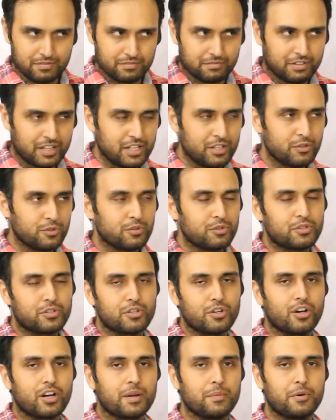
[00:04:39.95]
when you
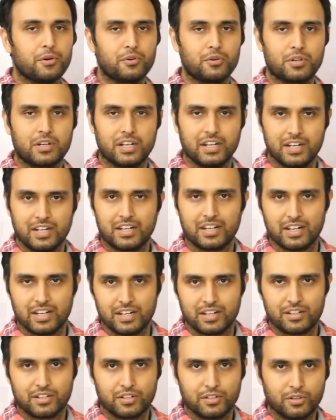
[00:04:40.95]
talk about
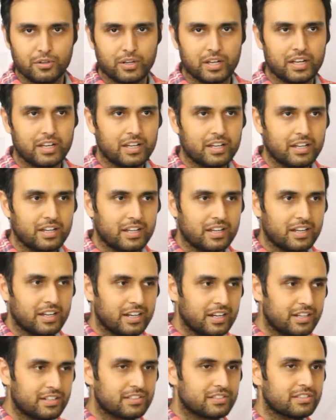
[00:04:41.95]
internet, okay,
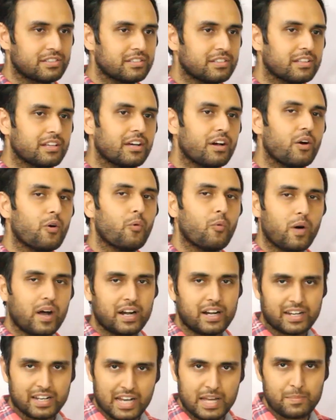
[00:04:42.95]
it's
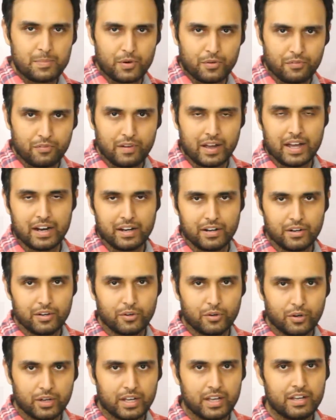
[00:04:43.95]
one type of WAN.
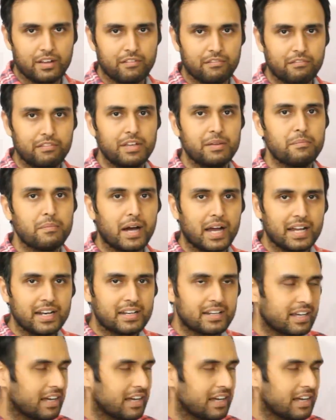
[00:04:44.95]
Okay, we might